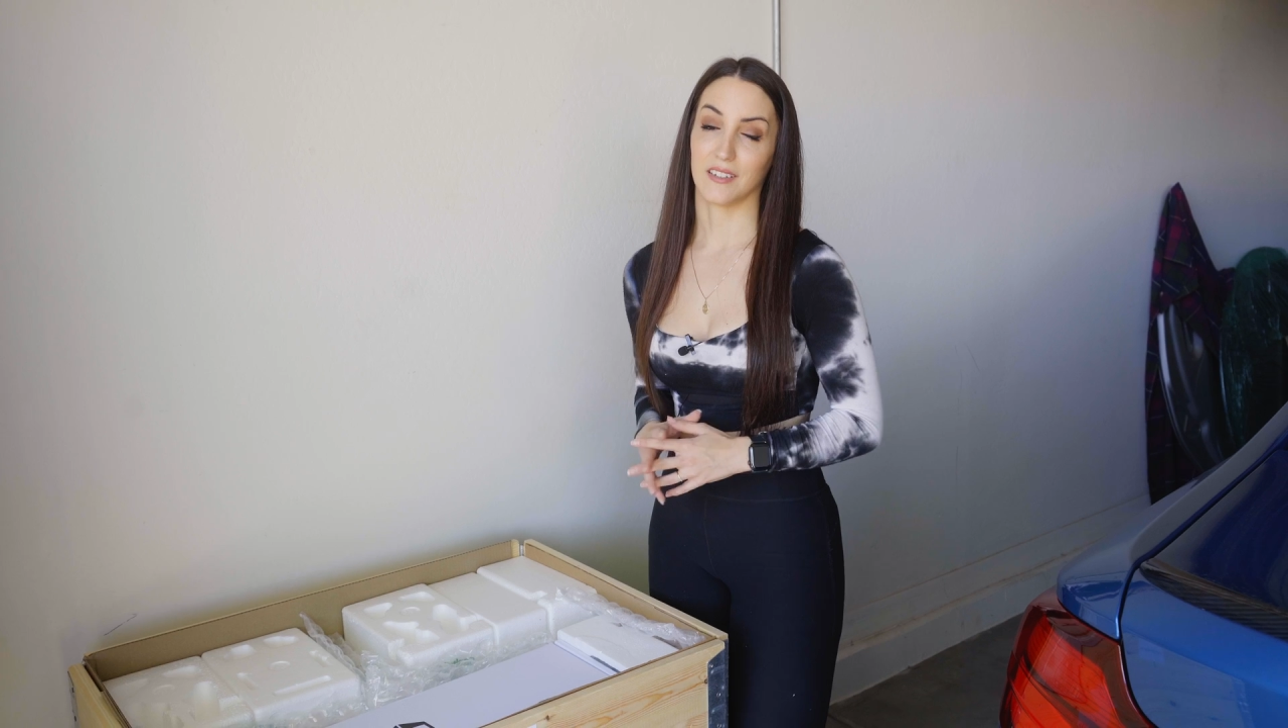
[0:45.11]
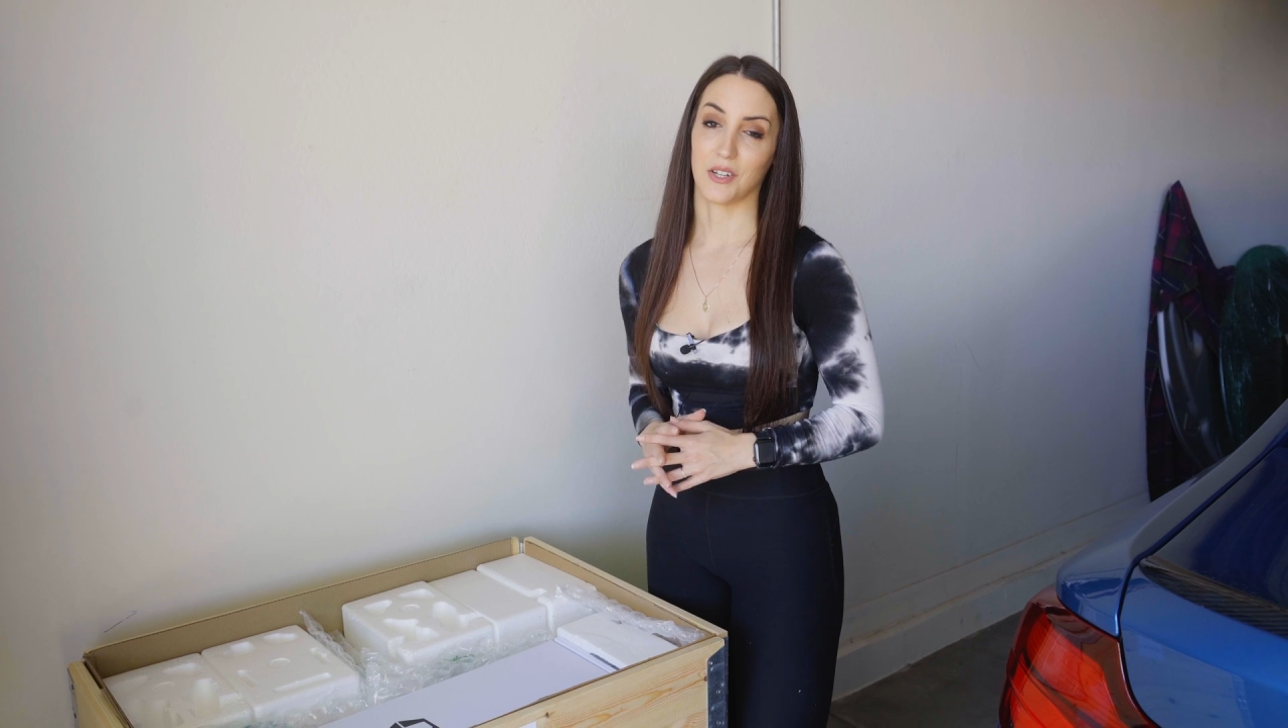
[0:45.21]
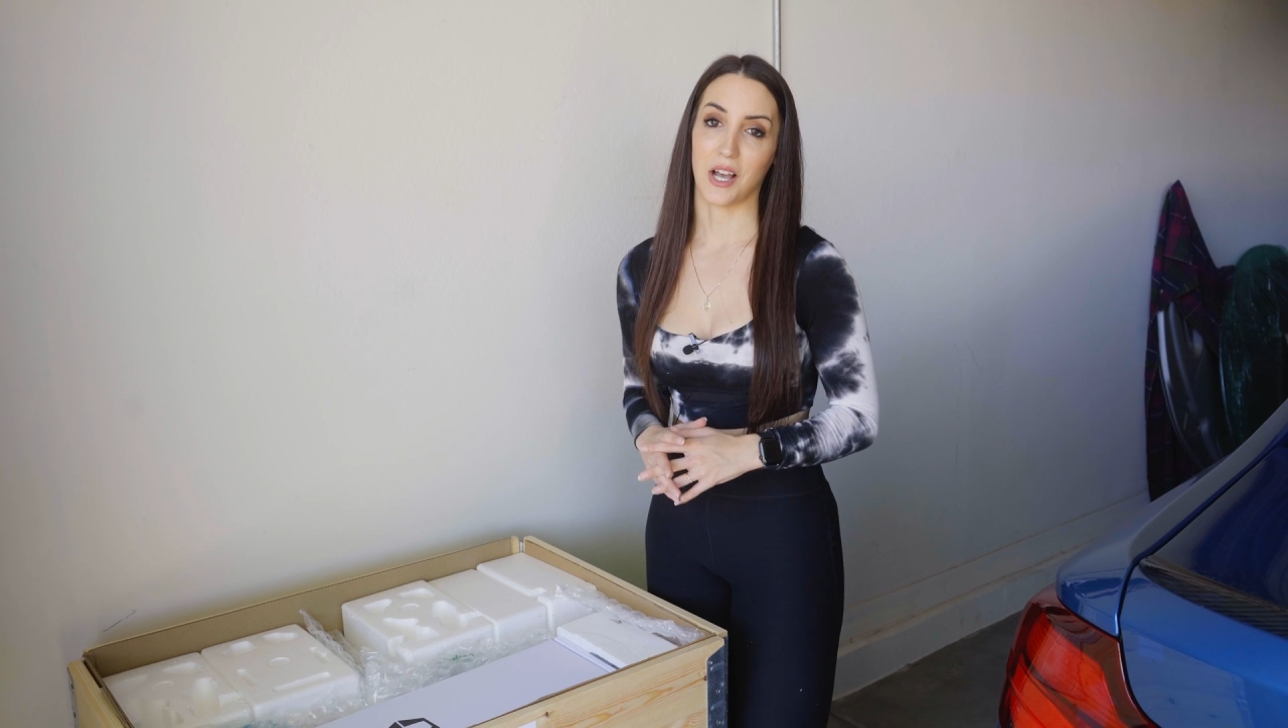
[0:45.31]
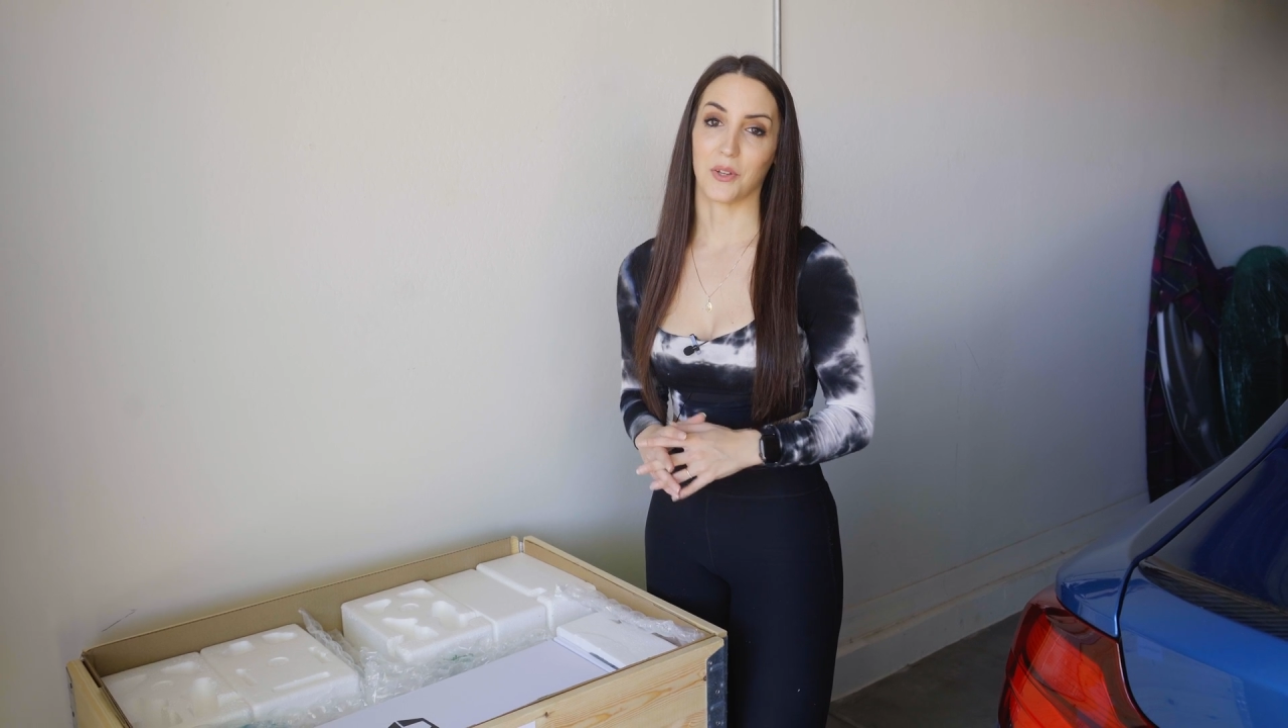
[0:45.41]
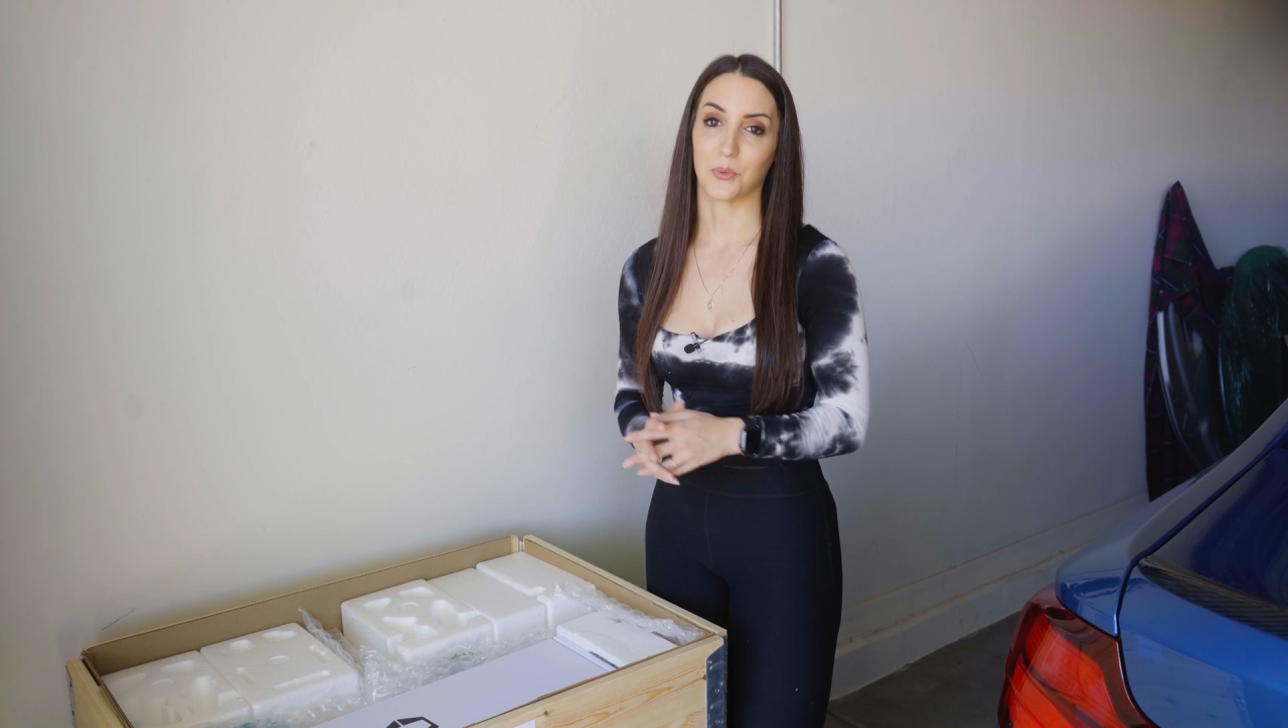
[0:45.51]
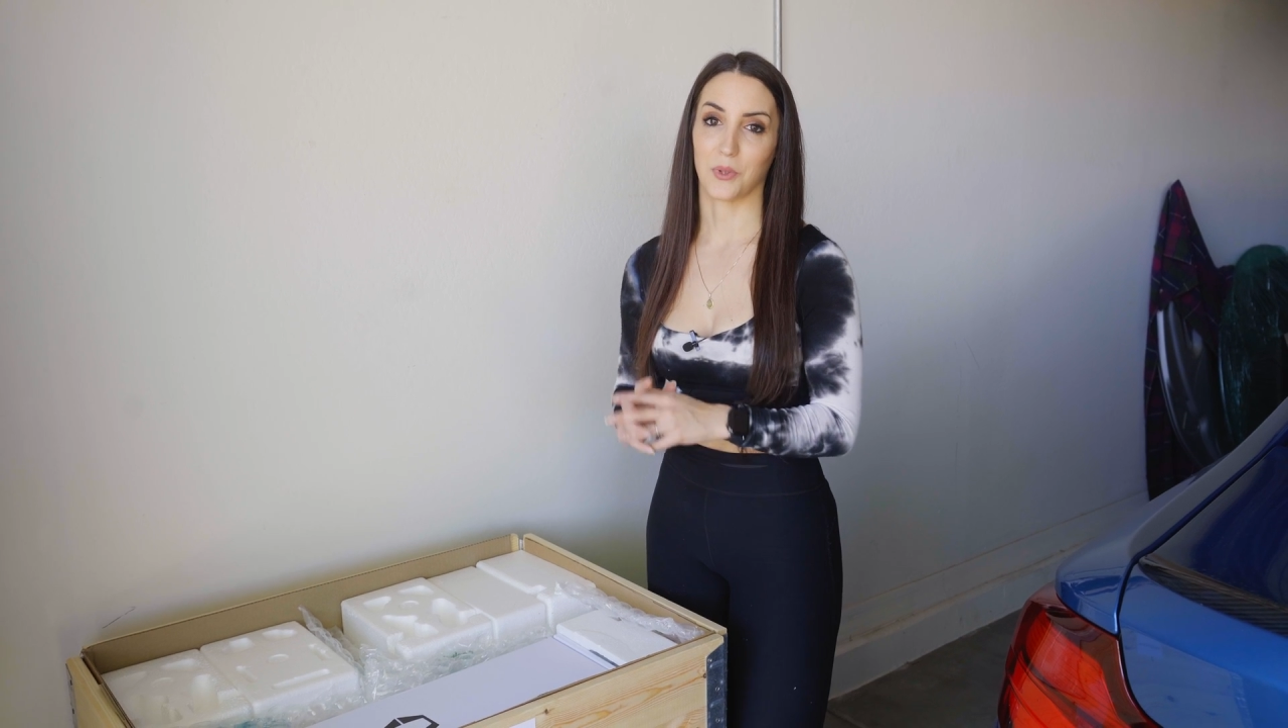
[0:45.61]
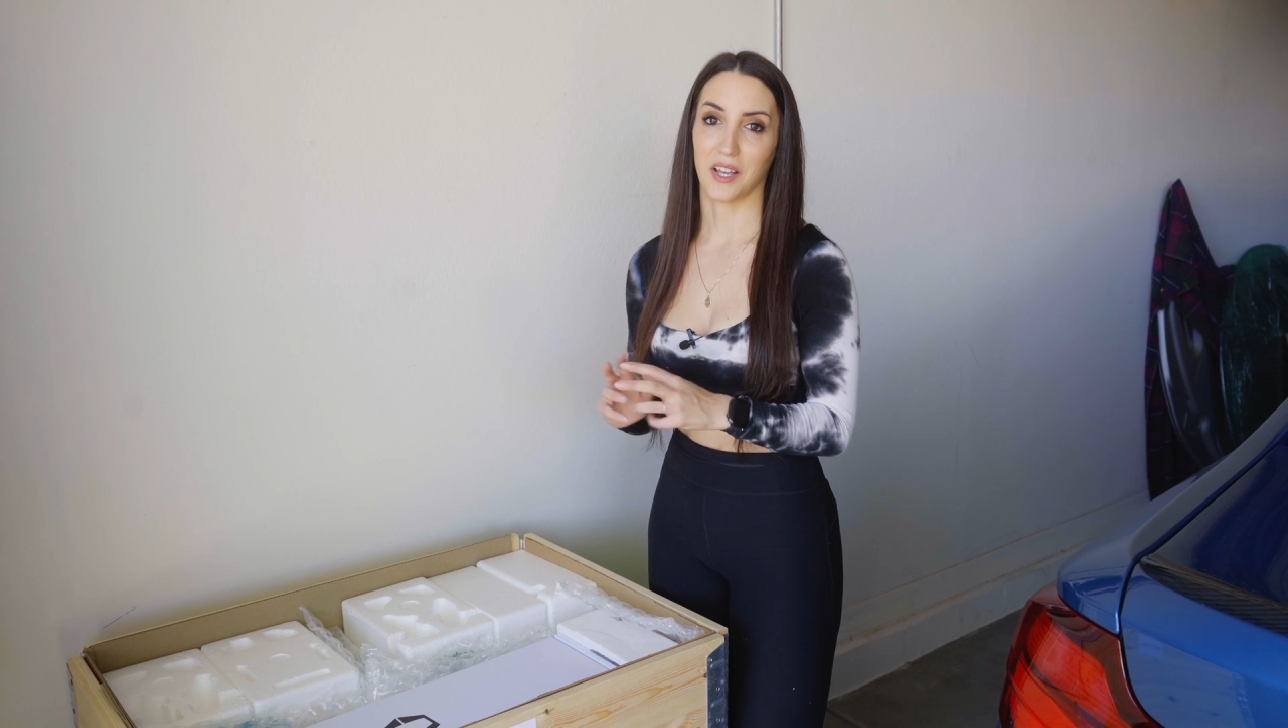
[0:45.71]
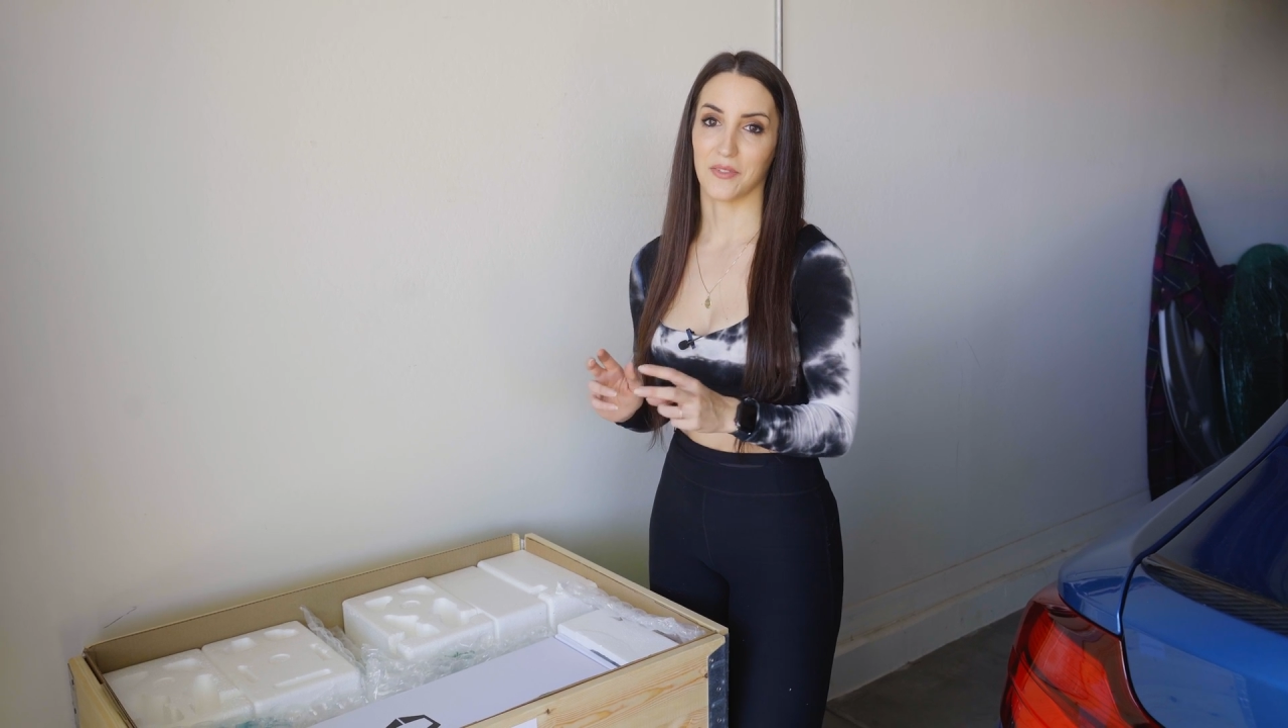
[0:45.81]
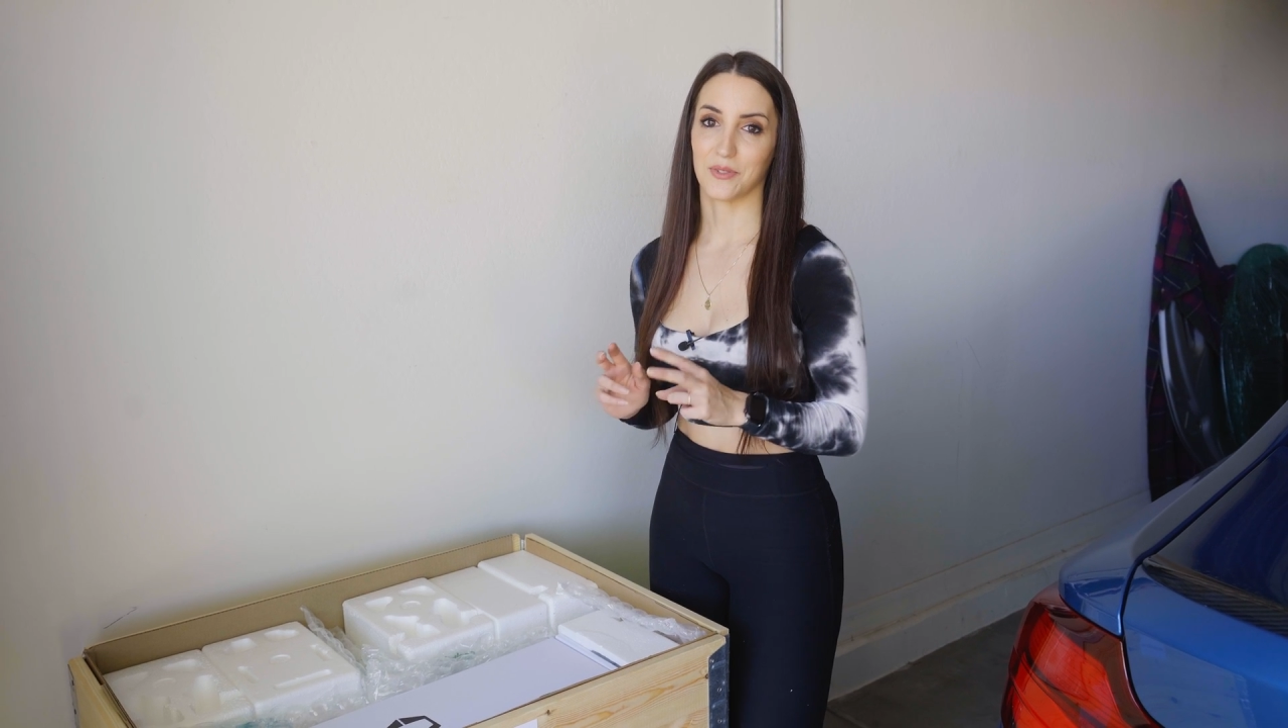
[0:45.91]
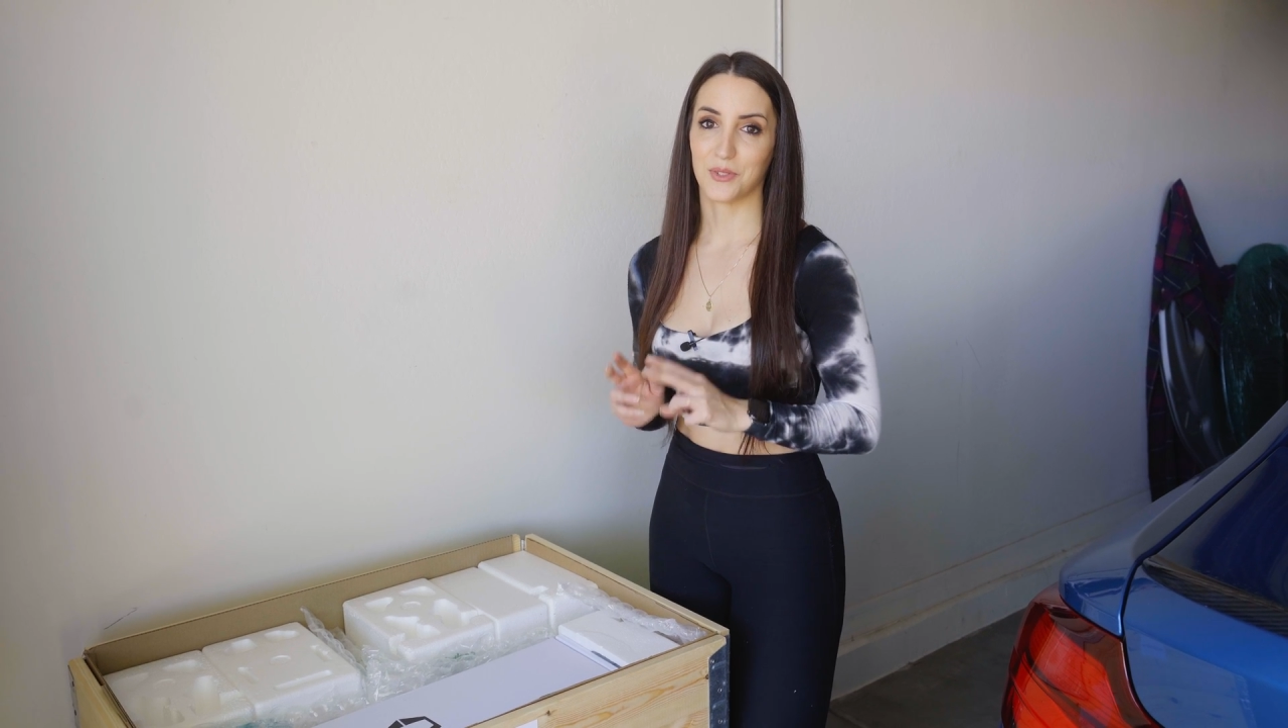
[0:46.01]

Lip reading: the house we have